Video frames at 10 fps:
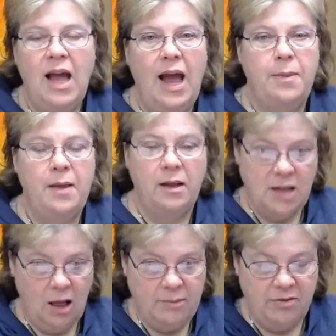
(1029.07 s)
and they'll
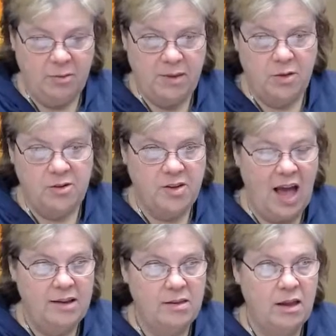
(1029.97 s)
tell me from the other
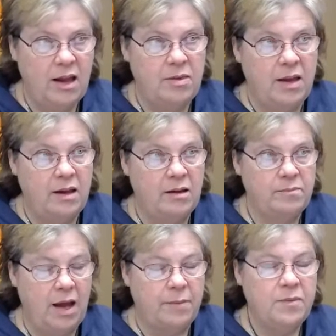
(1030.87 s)
side, and then
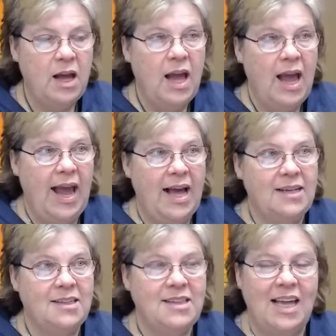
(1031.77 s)

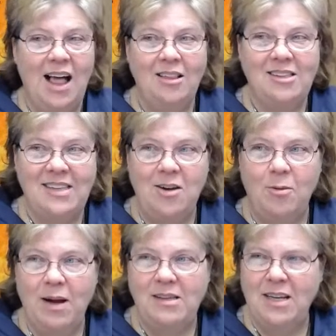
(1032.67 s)
I'll say to
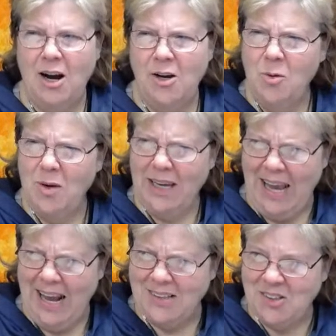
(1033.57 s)
them, I said, "Are you a
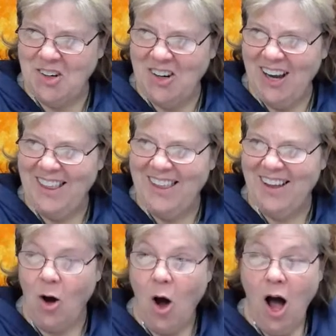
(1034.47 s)
Cancer?" And they'll
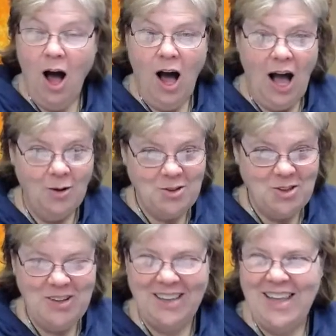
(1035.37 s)
go, "How'd
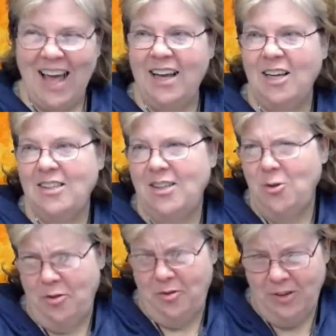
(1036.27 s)
you get that?" Because you
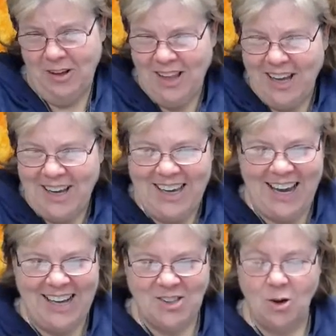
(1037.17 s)
feel like a
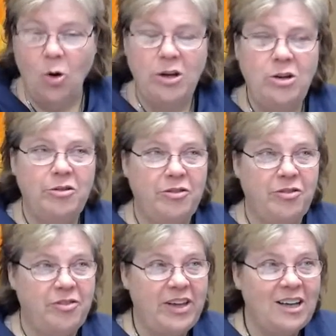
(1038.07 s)
Cancer, or you
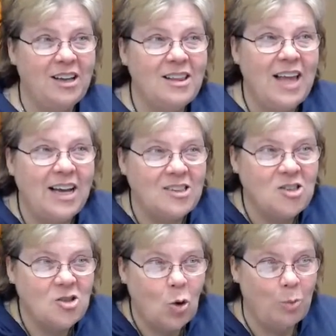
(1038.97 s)
feel like a
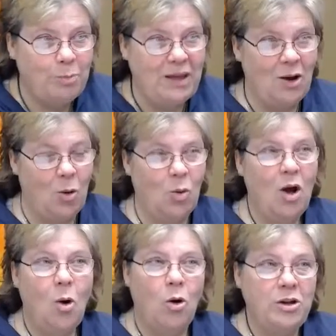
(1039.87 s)
Scorpio,
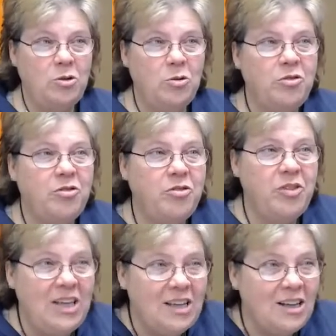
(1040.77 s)
or you
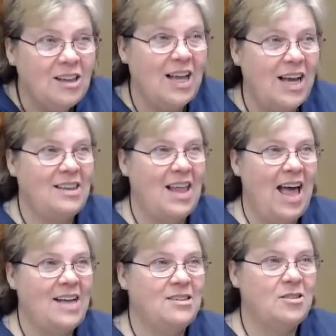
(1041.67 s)
feel like
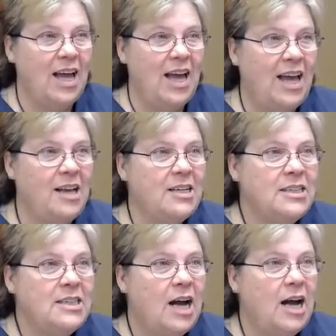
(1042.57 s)
that. Okay.
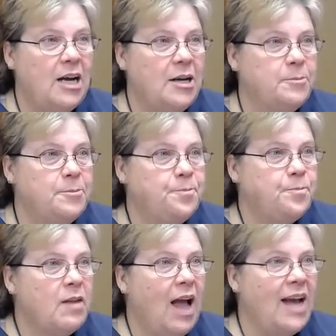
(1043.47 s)

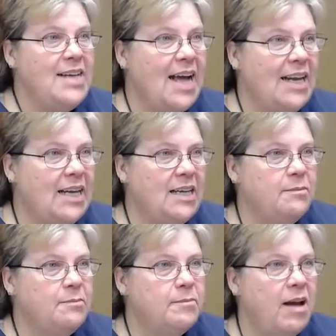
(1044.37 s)
Hi, Donna.
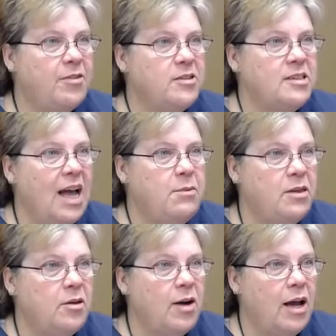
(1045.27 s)
My first time with
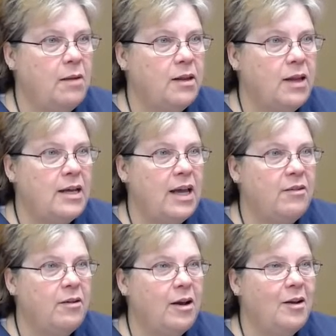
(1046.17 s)
you. I am like
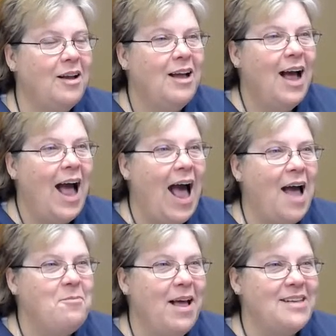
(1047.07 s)
a hot
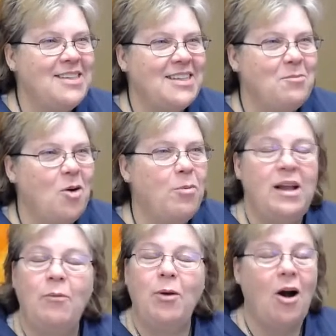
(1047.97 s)
mess at the moment.
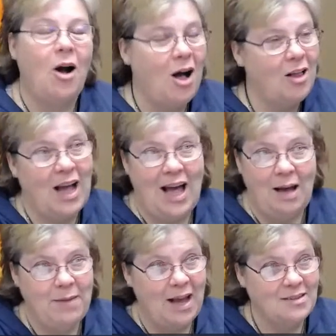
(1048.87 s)
We're all a hot
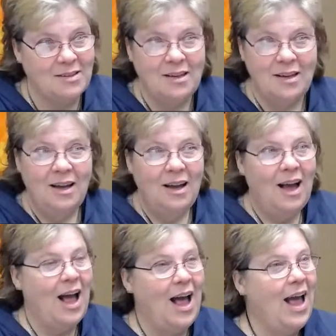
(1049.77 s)
mess.
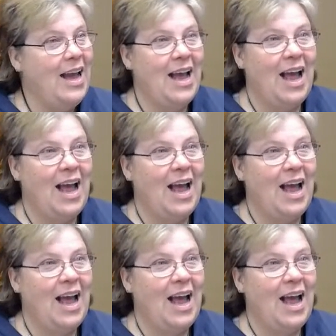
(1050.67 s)
I